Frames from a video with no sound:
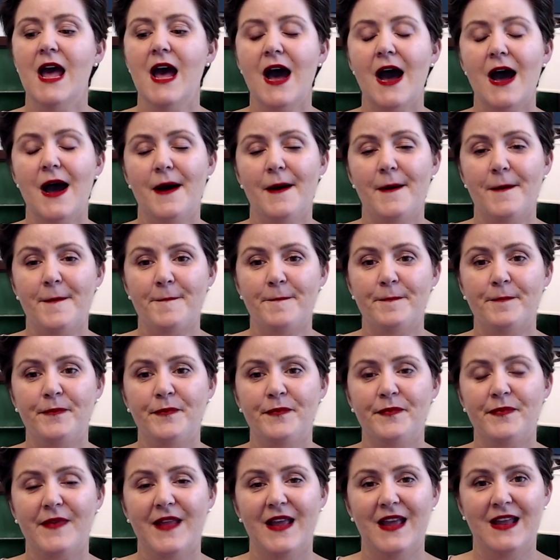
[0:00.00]

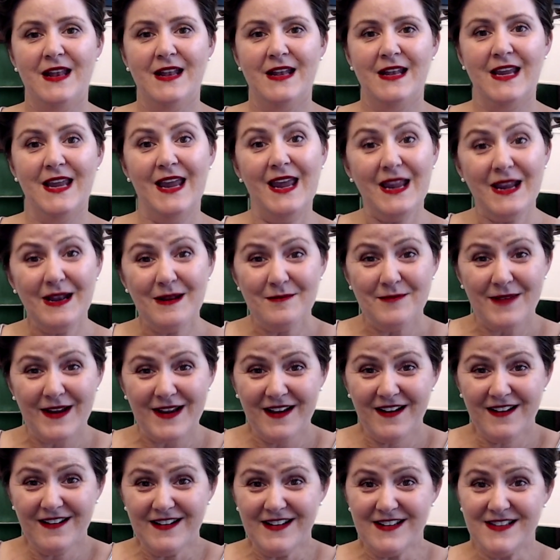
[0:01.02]
And Cade, my
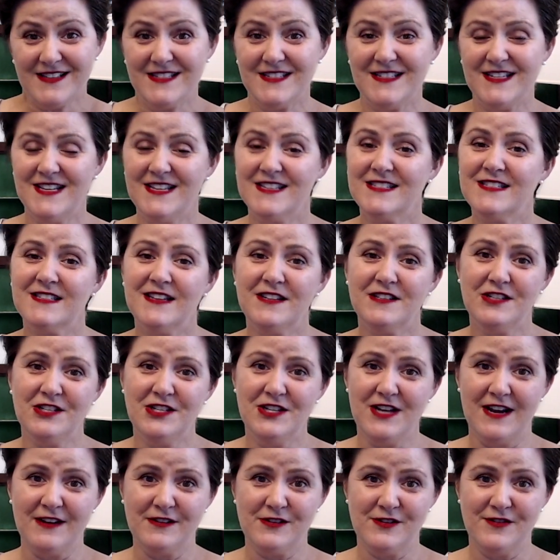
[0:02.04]
youngest, he's such an
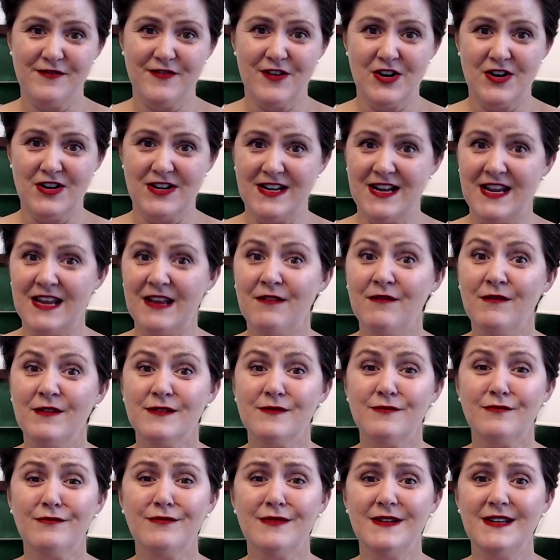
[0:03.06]
extrovert, and he was
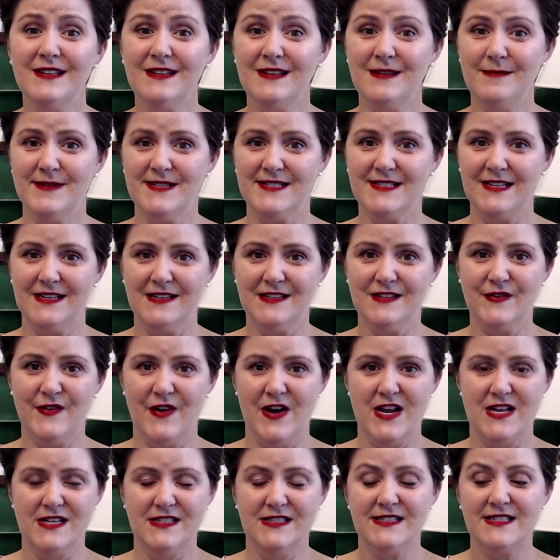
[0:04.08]
really missing his
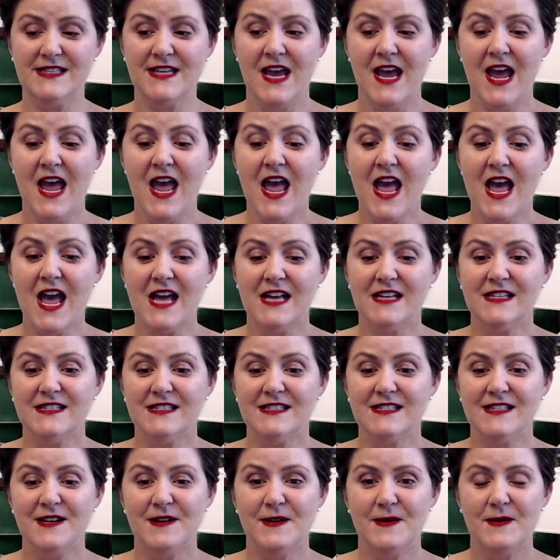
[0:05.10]
friends. And
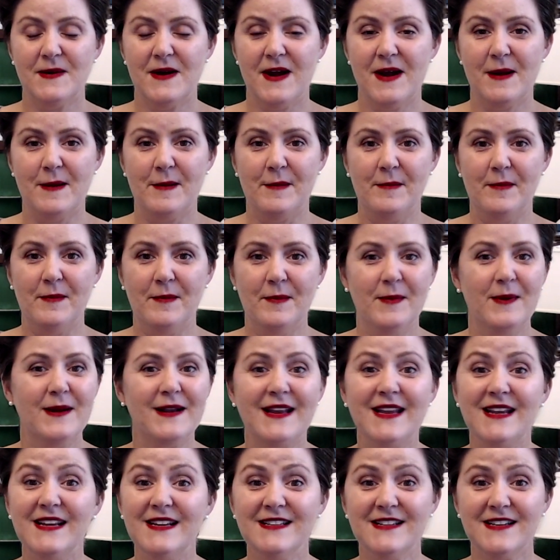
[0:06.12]
so what
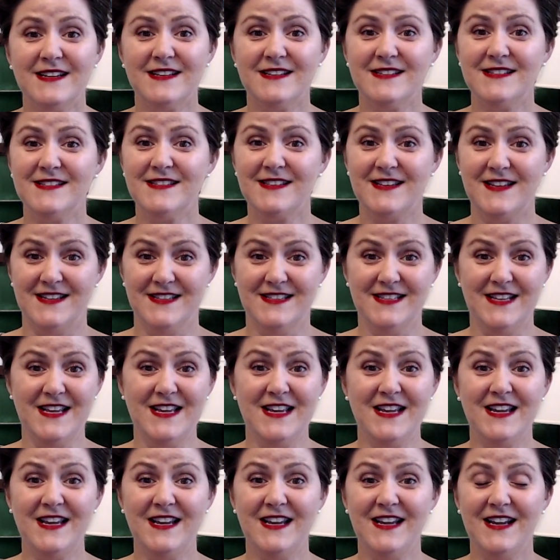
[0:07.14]
he does is
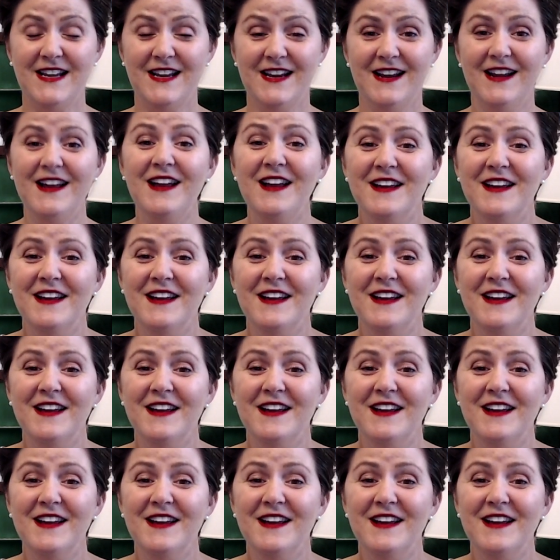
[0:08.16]
he